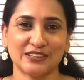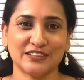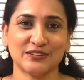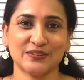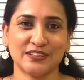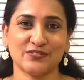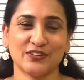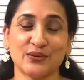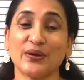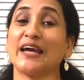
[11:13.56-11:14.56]
watching today's
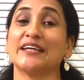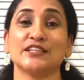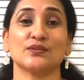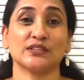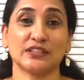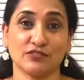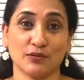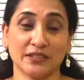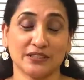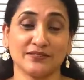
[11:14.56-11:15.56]
video and it was
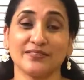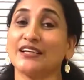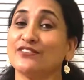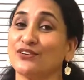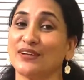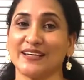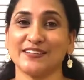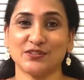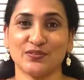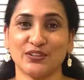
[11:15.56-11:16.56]
informative. If you
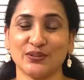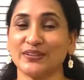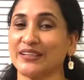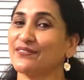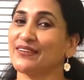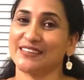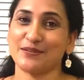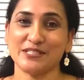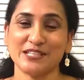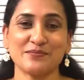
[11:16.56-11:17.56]
like this video, give a
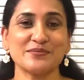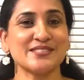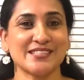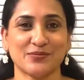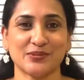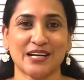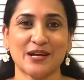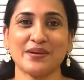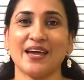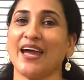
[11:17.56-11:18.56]
thumbs up,
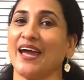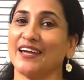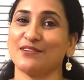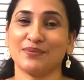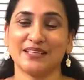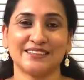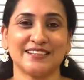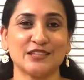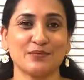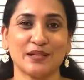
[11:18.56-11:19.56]
subscribe and please
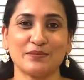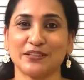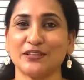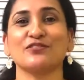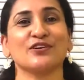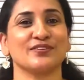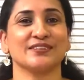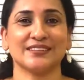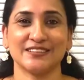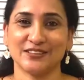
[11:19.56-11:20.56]
hit the bell button for further